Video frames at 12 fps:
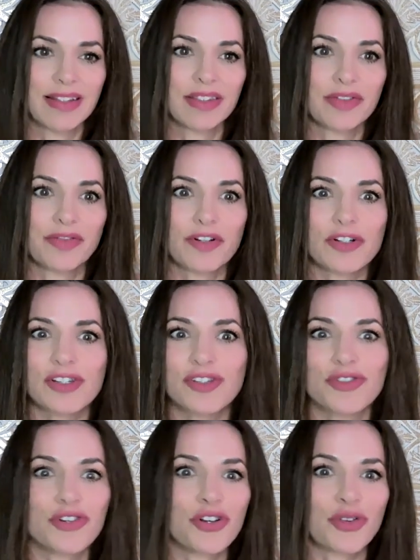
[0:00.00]
the first
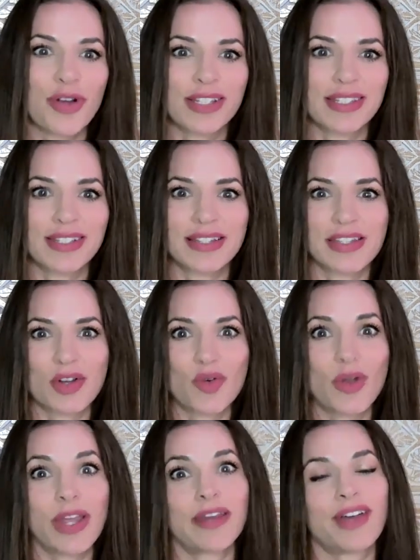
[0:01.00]
lunar crescent, the
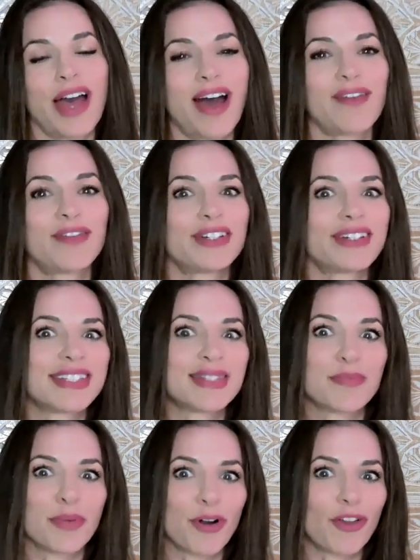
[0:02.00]
Queen of Heaven, is
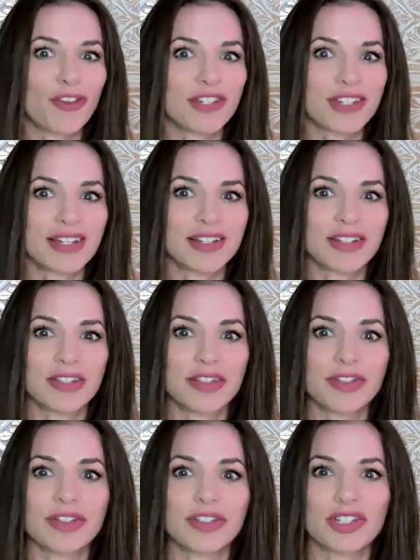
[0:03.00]
birthed into
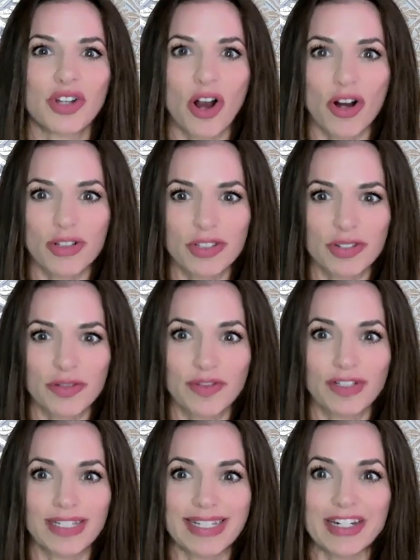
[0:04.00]
the stars of
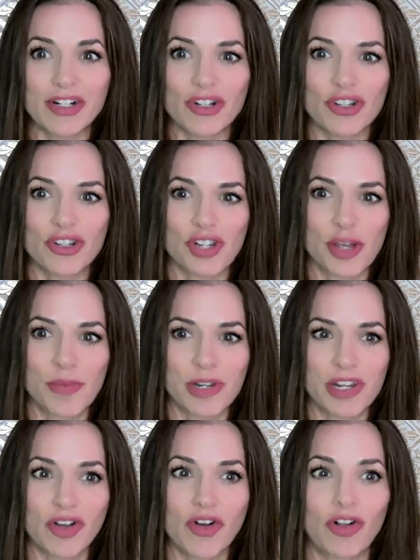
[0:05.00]
leadership and
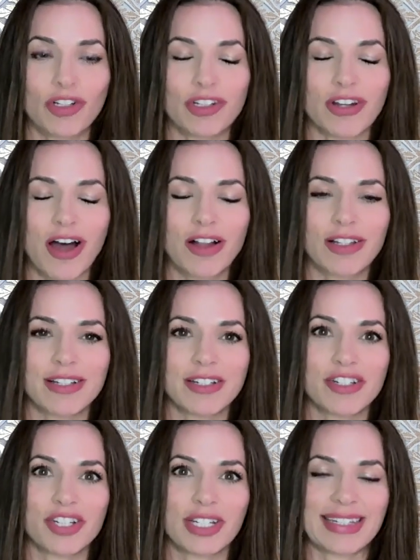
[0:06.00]
occult
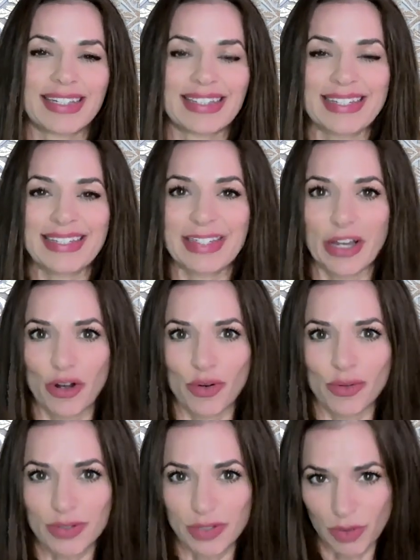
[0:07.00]
knowledge in
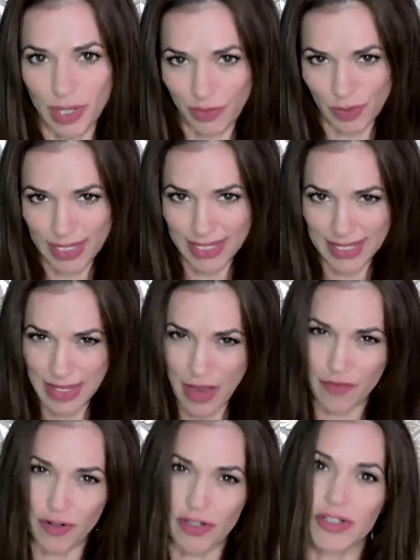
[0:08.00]
Leo. So whenever we see
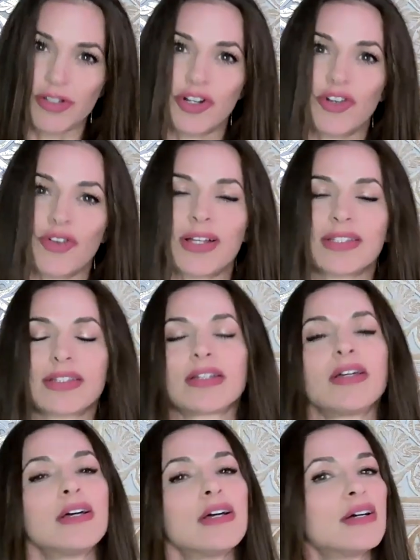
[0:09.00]
that first lunar crescent
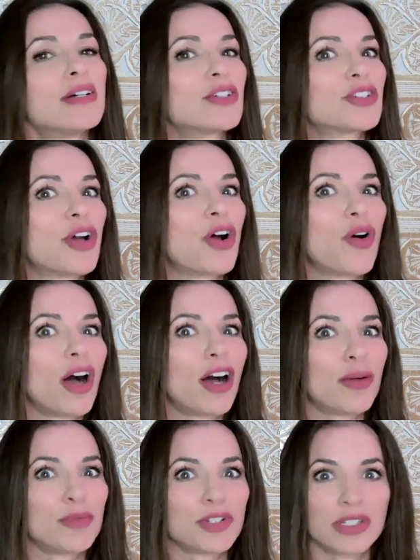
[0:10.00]
show
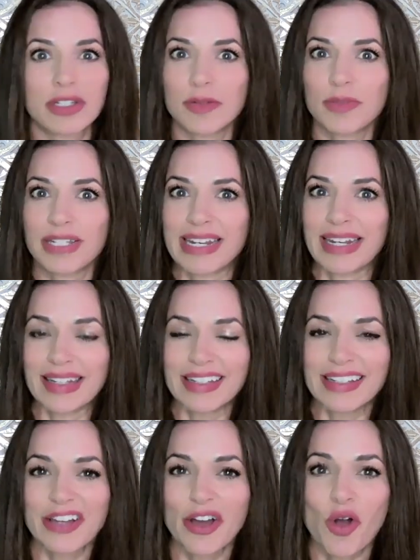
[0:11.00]
up, she's going to be in
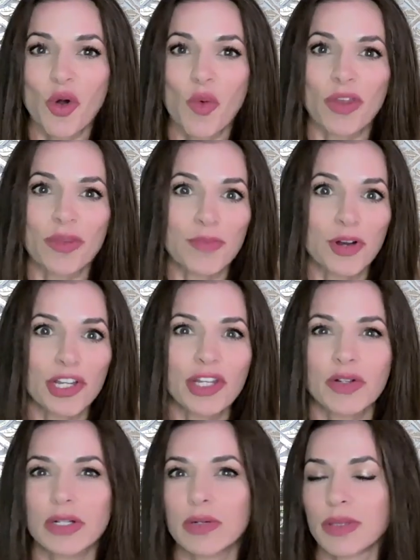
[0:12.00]
Leo with
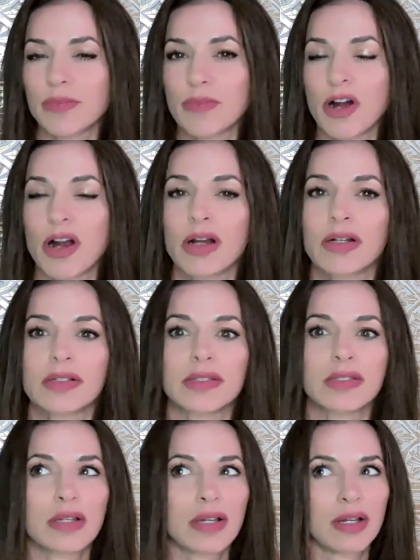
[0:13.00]
Mercury, with Mars.